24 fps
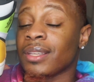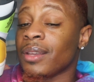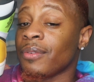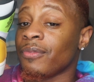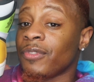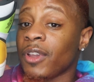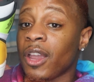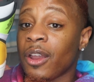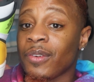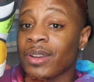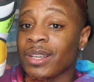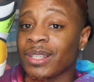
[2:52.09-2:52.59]
a
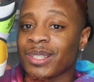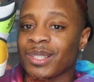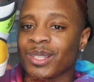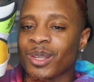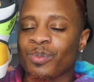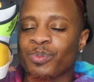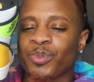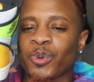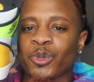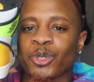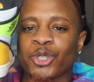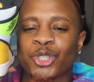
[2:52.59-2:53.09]
very
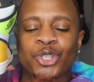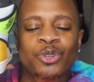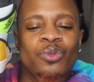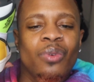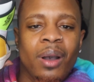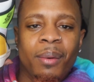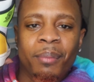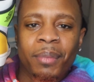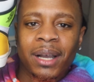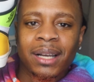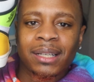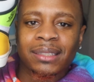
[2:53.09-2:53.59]
simple shoe
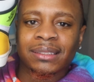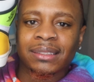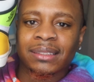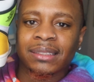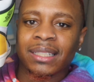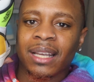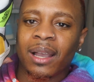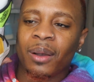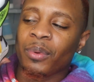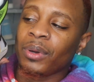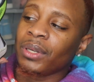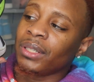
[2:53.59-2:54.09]

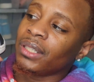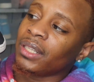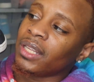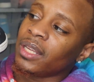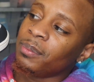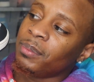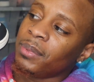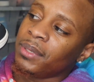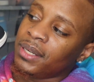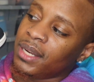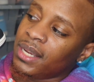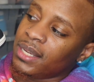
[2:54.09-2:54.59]
unboxing. I want to
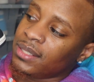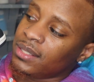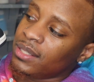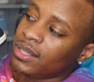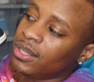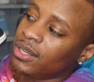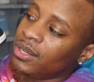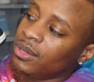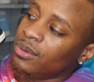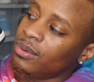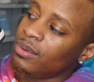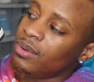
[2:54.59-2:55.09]
keep it nice and
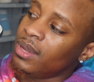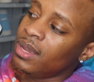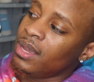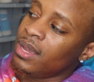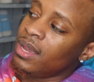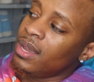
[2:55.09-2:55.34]
cute.